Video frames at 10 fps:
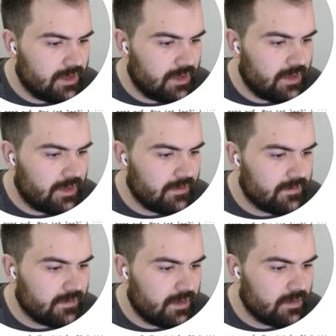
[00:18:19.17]
This
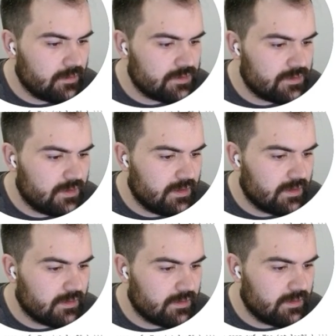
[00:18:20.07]
language
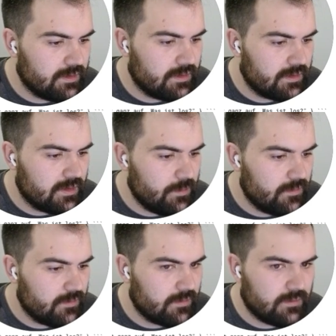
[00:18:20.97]
thing
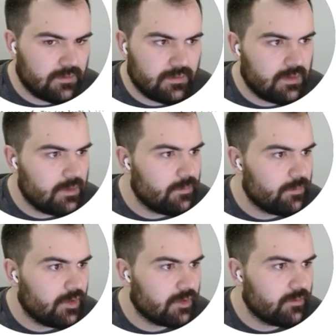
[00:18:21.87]
keeps
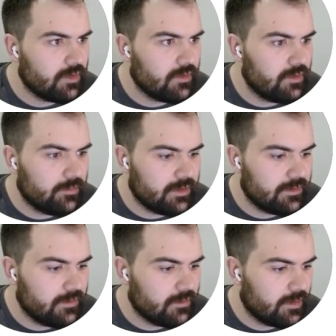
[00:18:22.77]
bugging me a little bit.
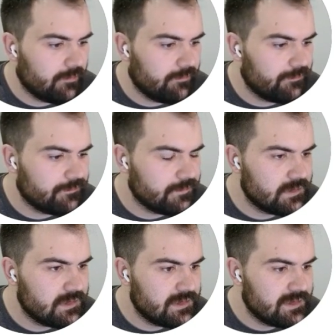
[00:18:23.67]
Okay.
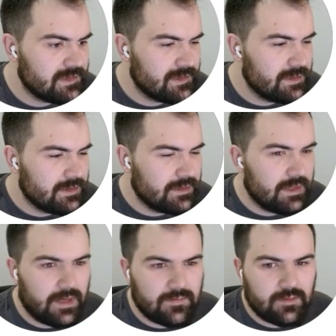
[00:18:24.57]

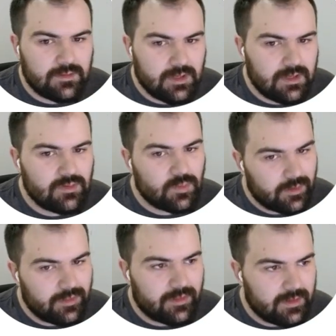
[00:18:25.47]
Yeah, so I changed one
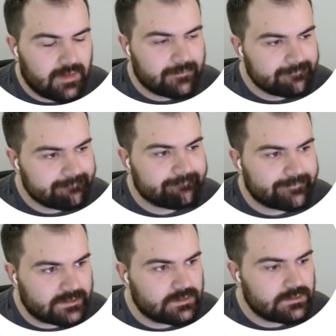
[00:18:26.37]
thing
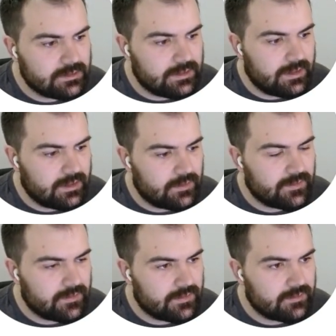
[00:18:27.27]
and
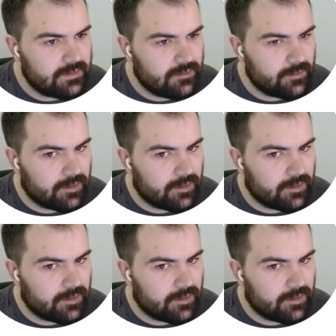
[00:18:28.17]
now it's becoming a